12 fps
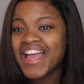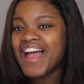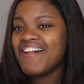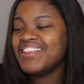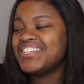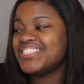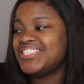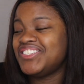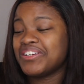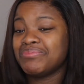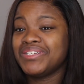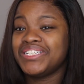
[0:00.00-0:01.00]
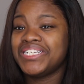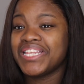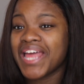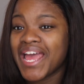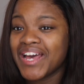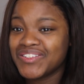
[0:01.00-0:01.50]
I really just jumped into
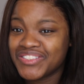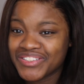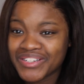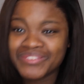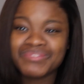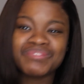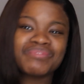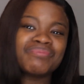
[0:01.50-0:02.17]
that outro.